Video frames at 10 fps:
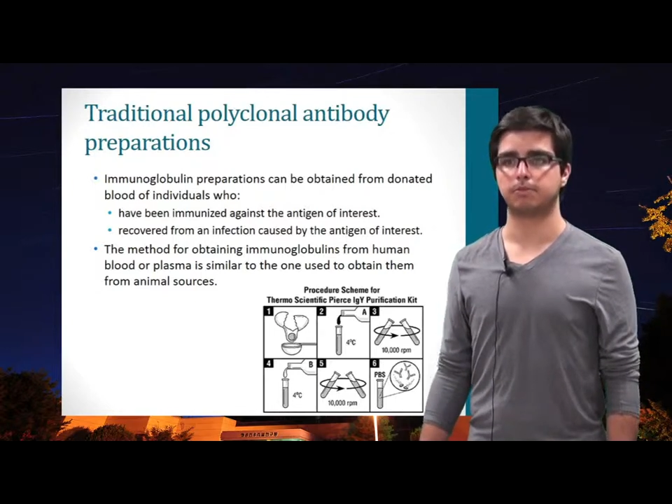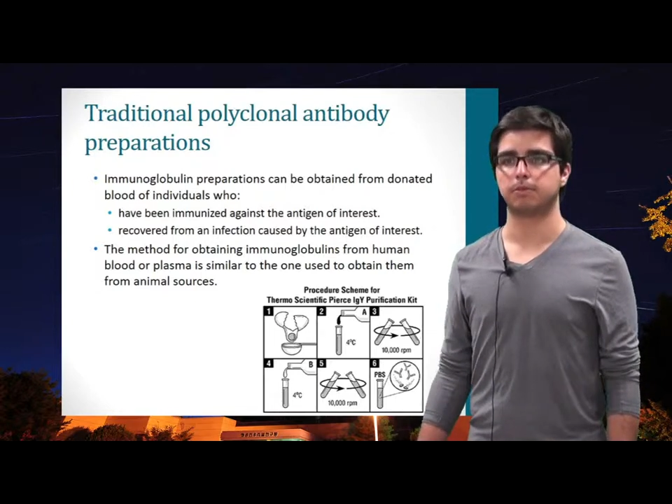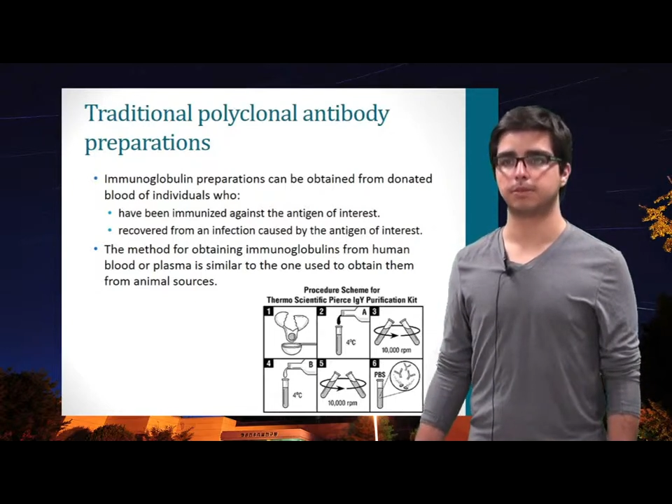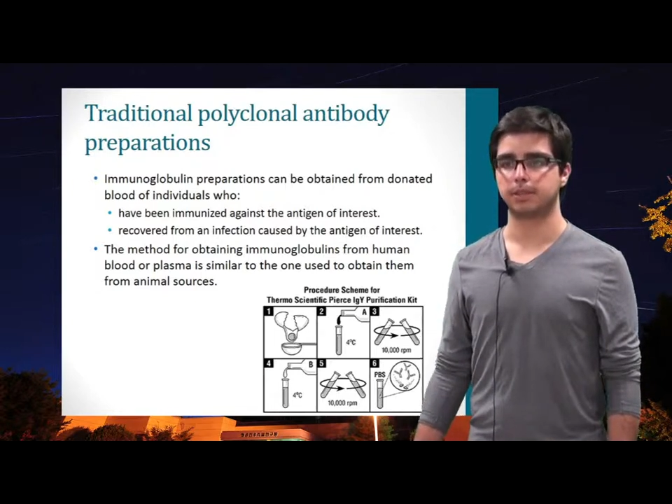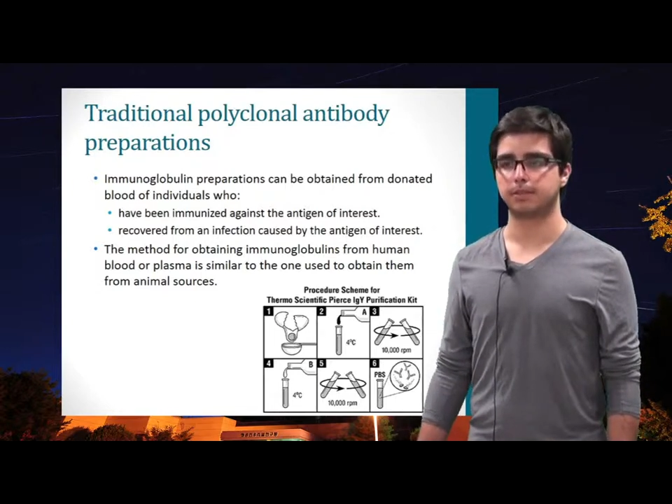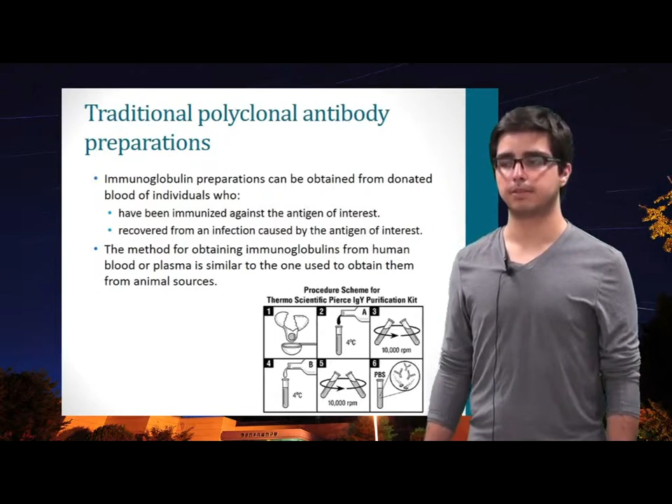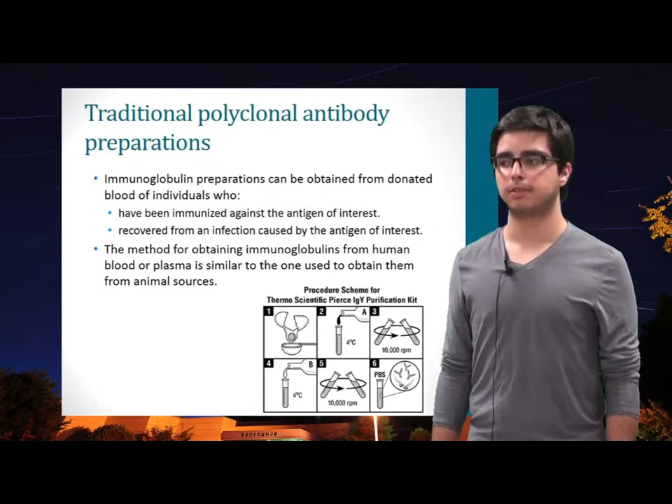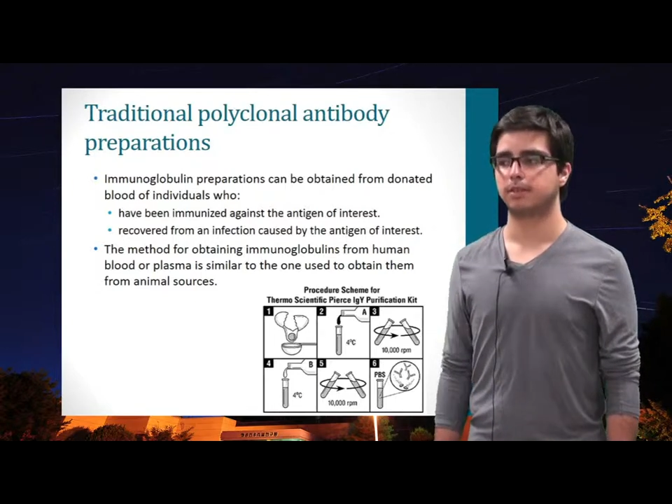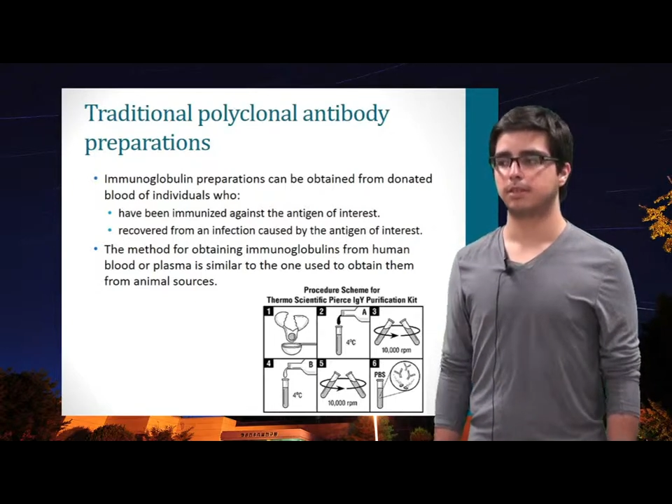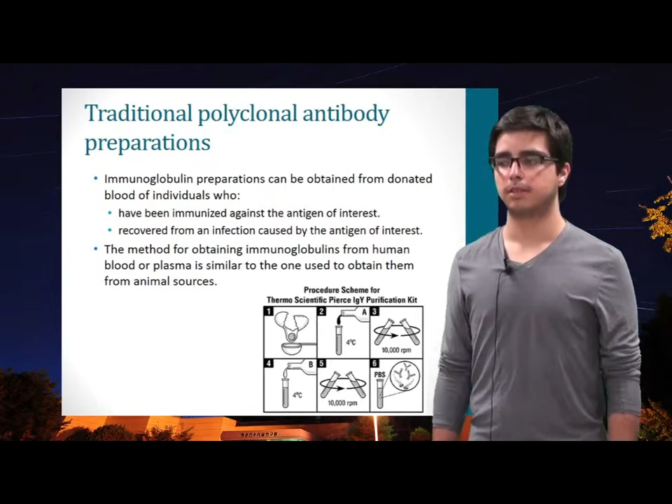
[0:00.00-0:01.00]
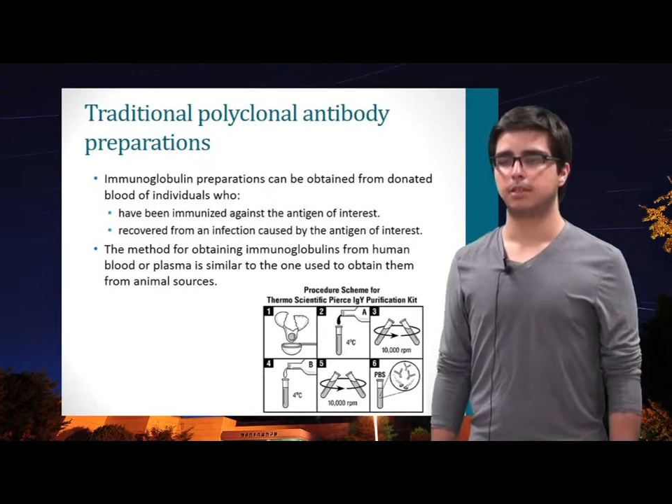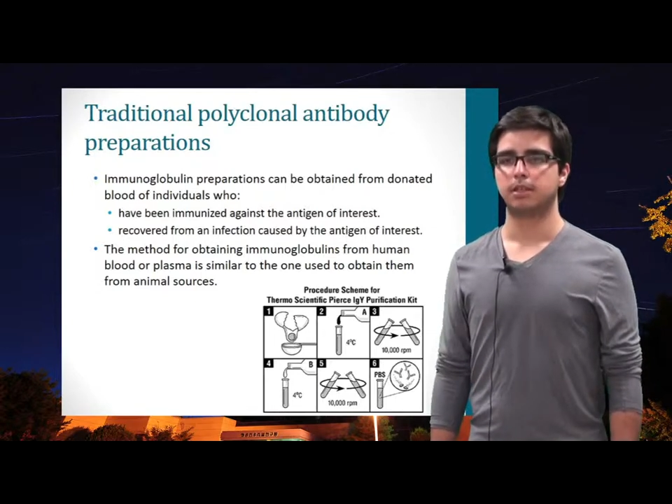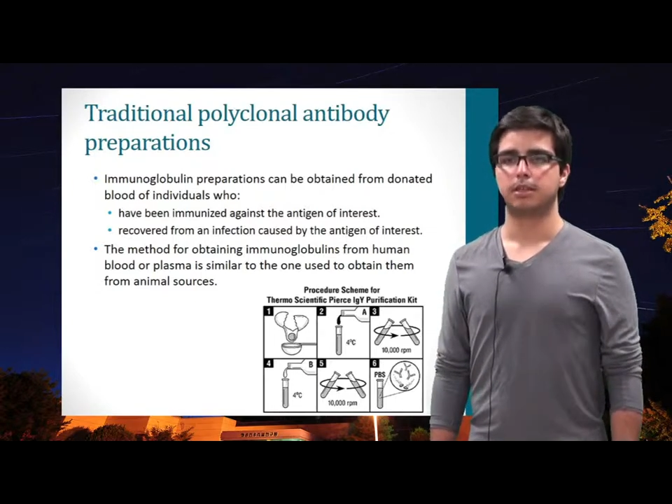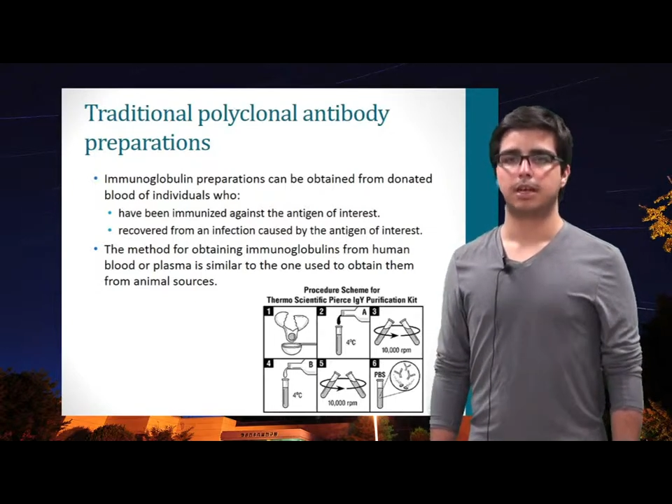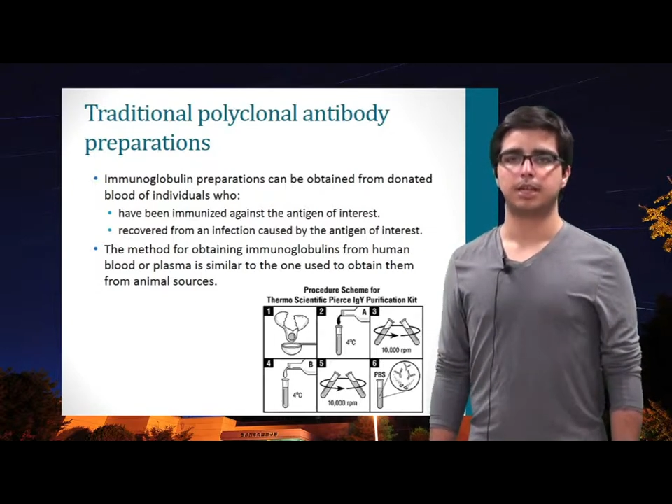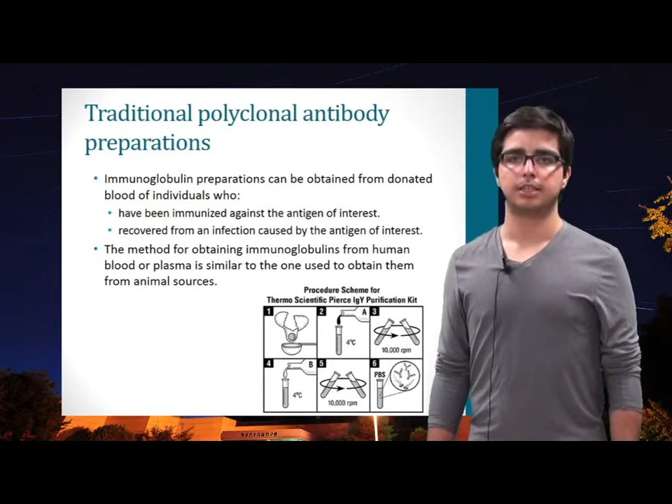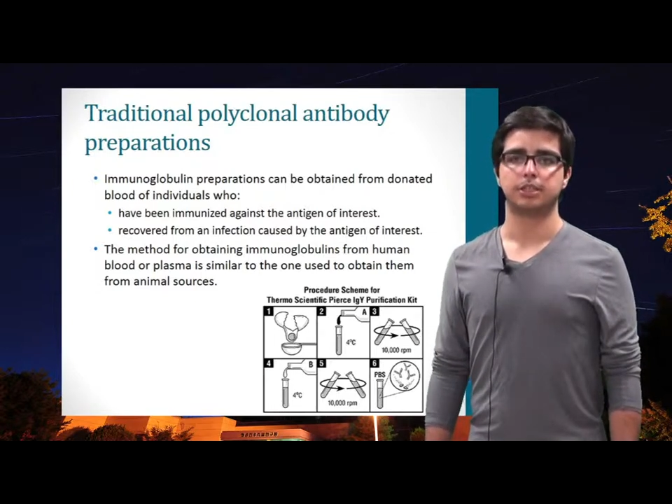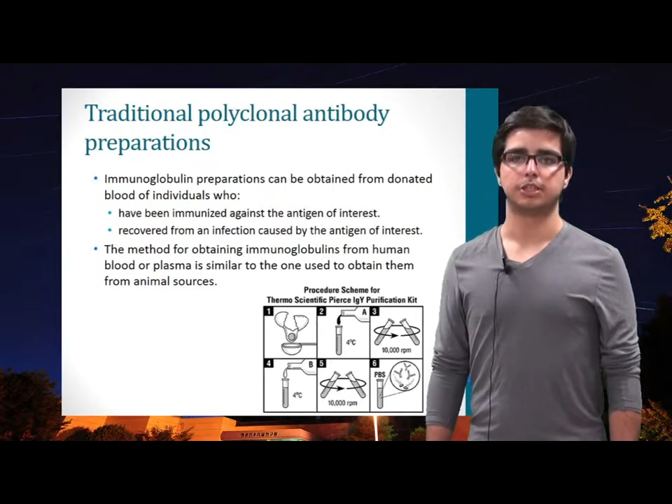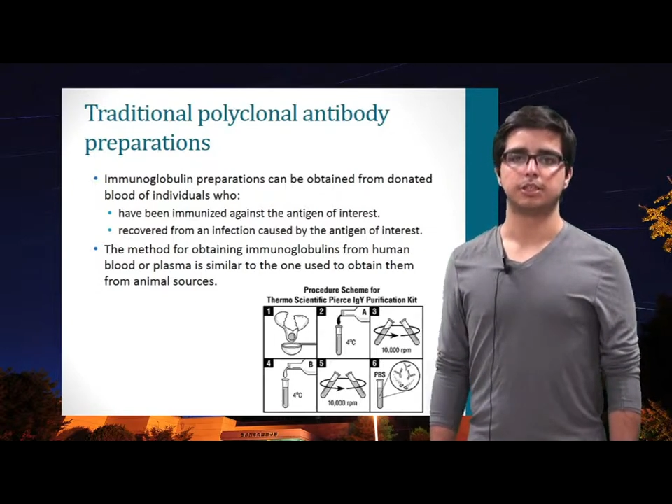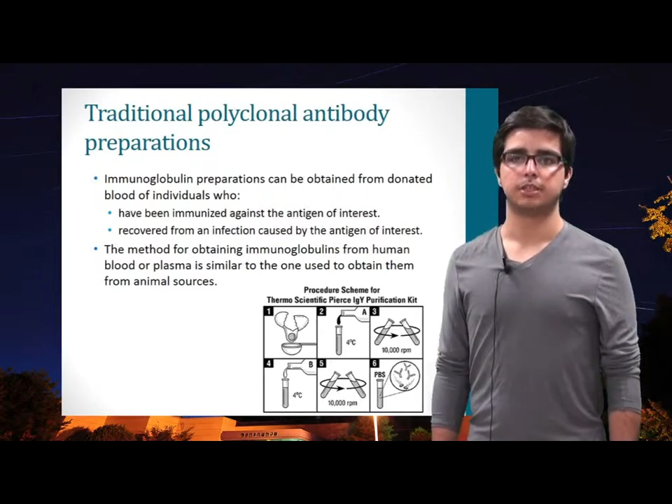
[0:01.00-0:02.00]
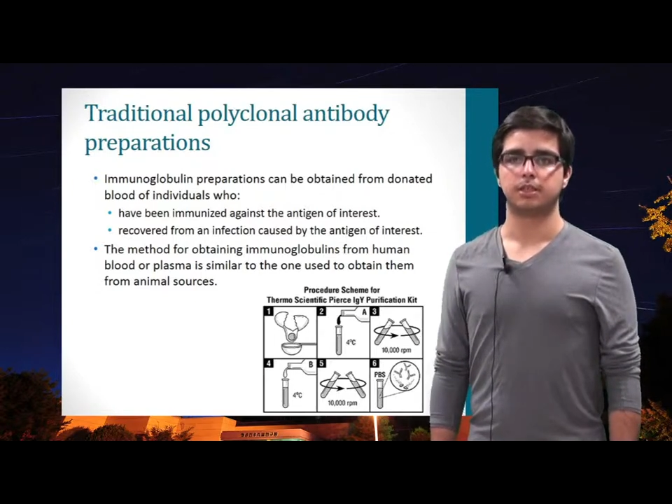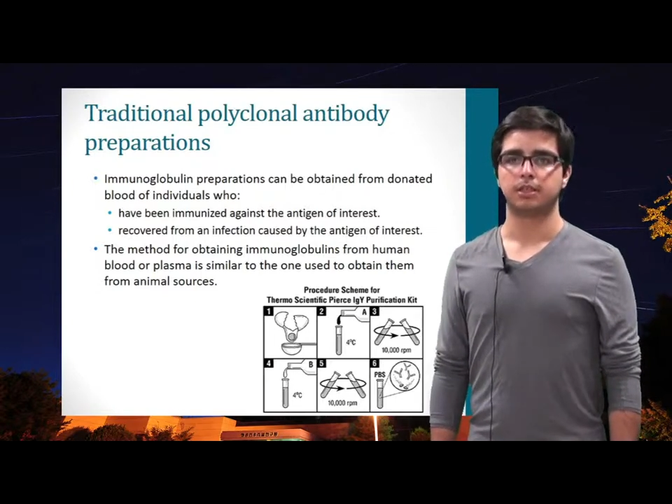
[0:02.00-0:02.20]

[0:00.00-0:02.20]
from this antigen.